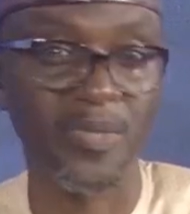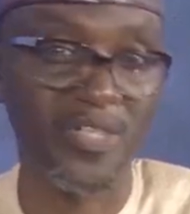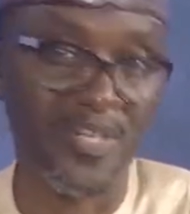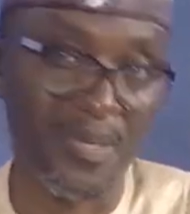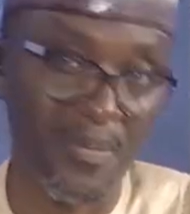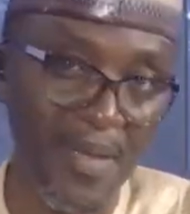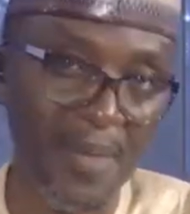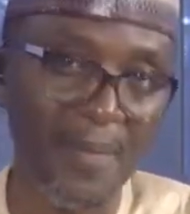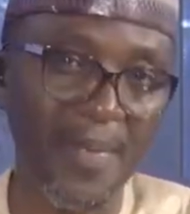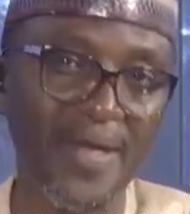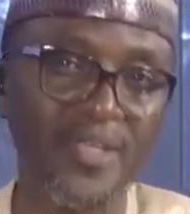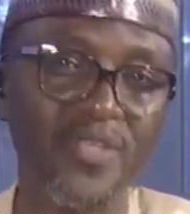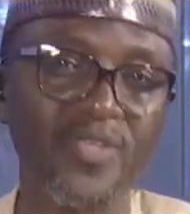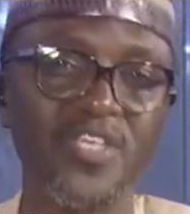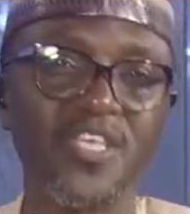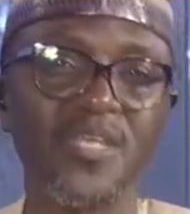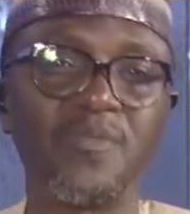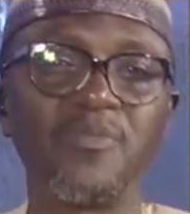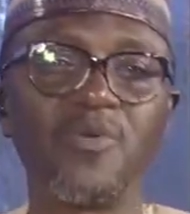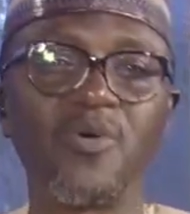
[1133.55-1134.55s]
But remember to
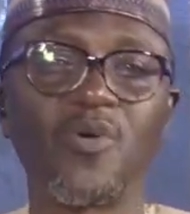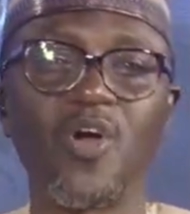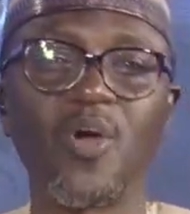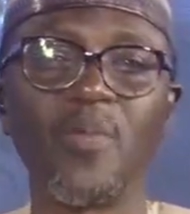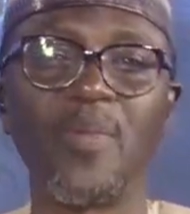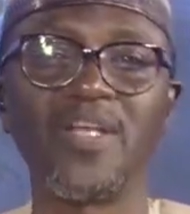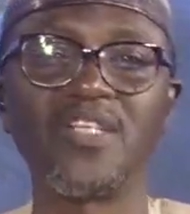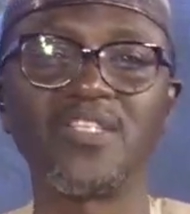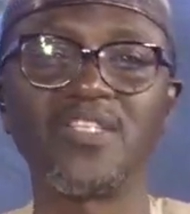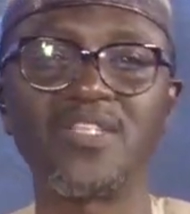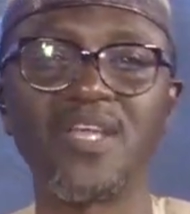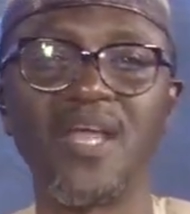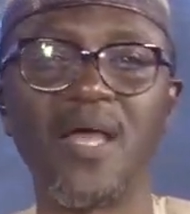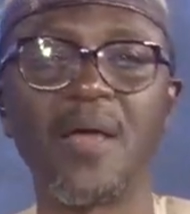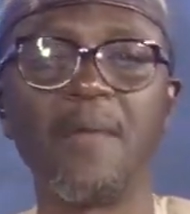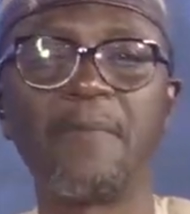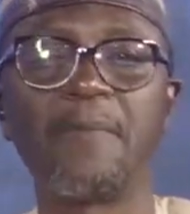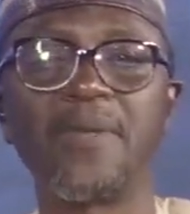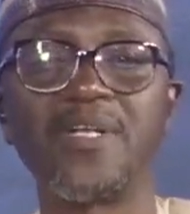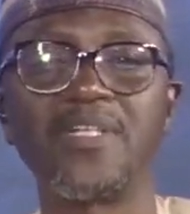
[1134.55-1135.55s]
keep your comments
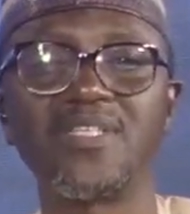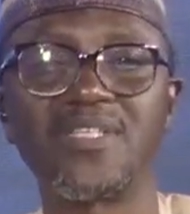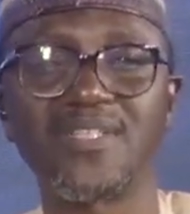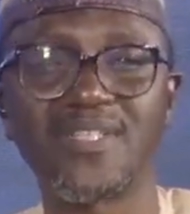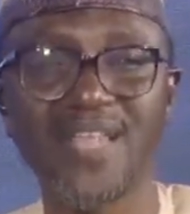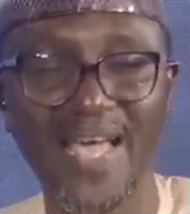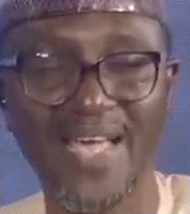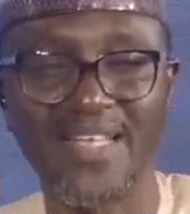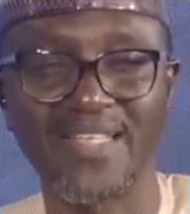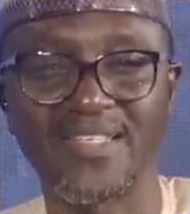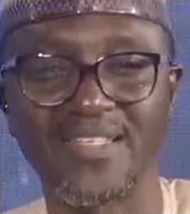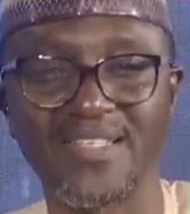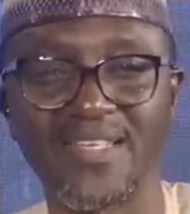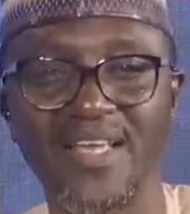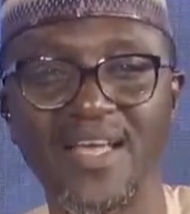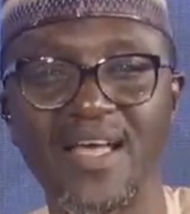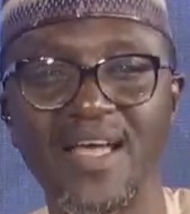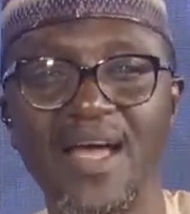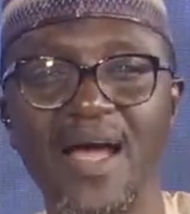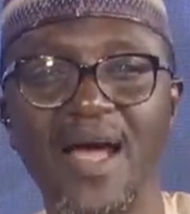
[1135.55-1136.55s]
precise
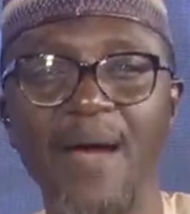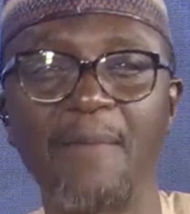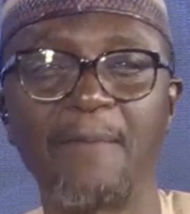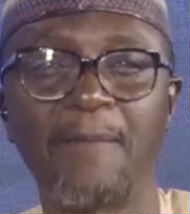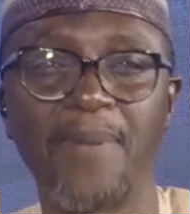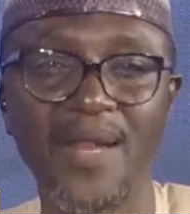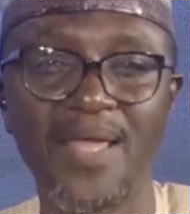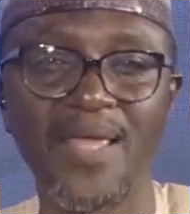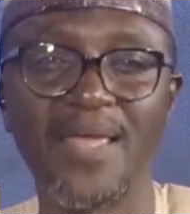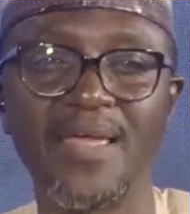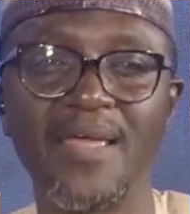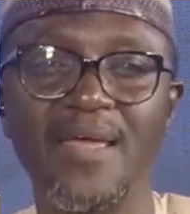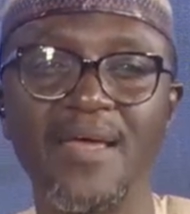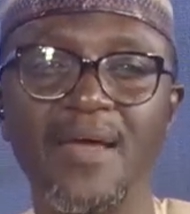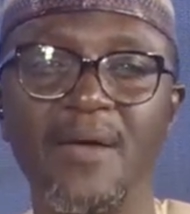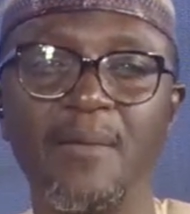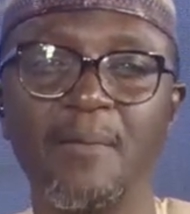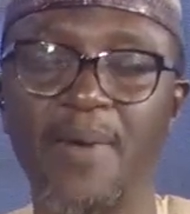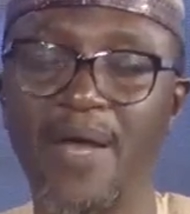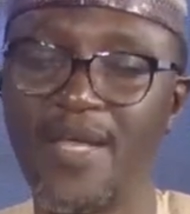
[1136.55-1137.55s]
and play
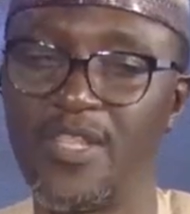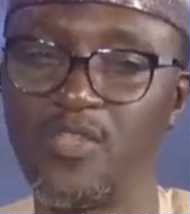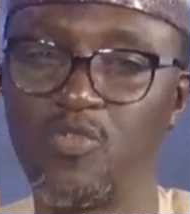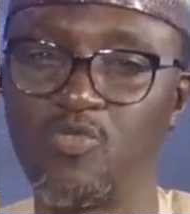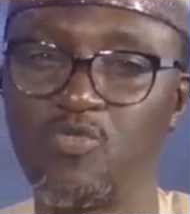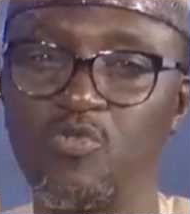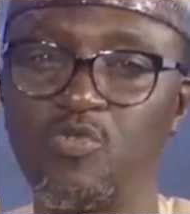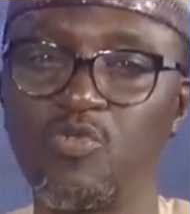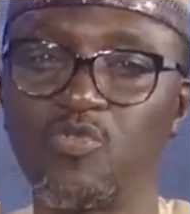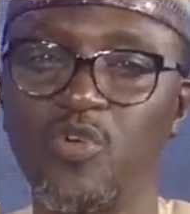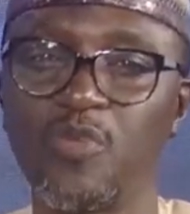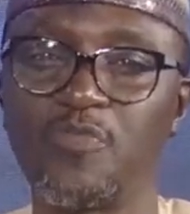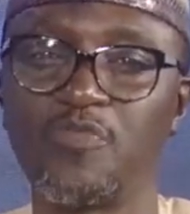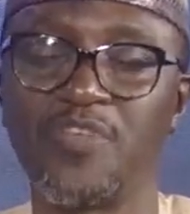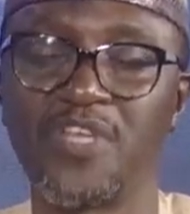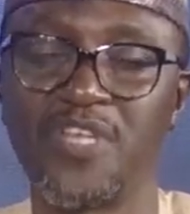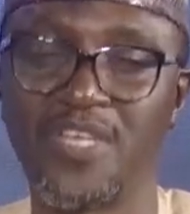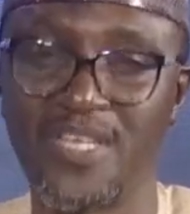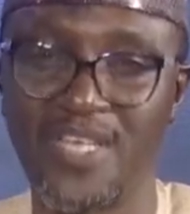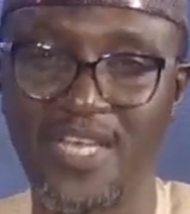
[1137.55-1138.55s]
by the rules of
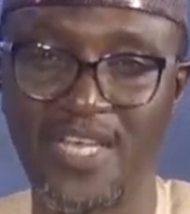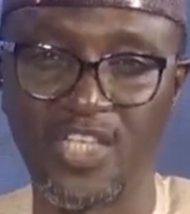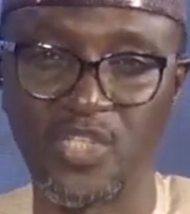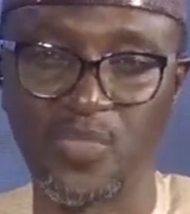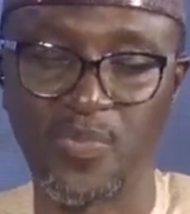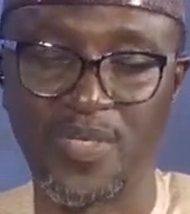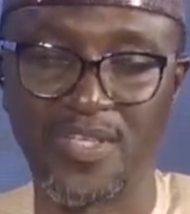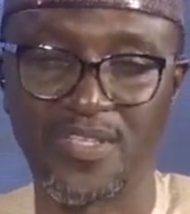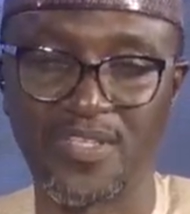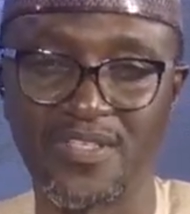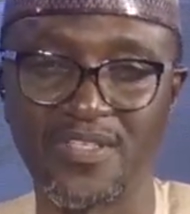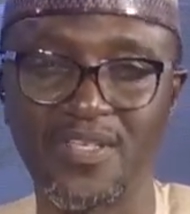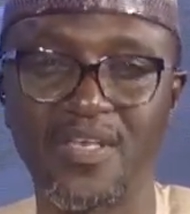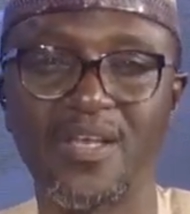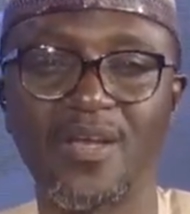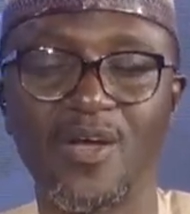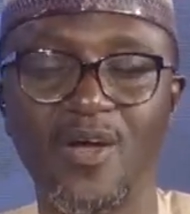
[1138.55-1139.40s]
engagement.